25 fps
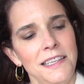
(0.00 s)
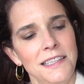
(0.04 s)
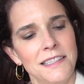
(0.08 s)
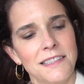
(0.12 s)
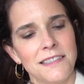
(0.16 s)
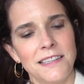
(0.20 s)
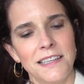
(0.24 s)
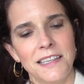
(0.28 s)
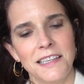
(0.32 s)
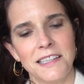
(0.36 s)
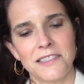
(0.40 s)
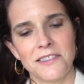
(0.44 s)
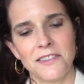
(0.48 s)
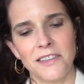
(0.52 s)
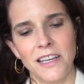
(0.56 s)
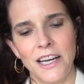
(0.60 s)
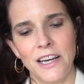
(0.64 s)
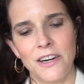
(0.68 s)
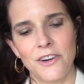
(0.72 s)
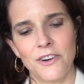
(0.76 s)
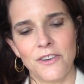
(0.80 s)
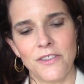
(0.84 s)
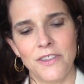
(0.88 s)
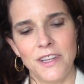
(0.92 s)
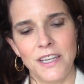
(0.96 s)
these things
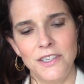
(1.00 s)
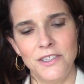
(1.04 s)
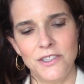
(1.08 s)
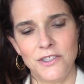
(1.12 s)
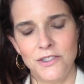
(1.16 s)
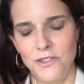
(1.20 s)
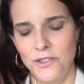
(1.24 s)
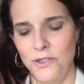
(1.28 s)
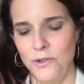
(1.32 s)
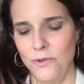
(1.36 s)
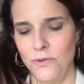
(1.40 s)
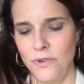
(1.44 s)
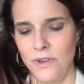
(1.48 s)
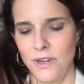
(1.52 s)
lighter. They just do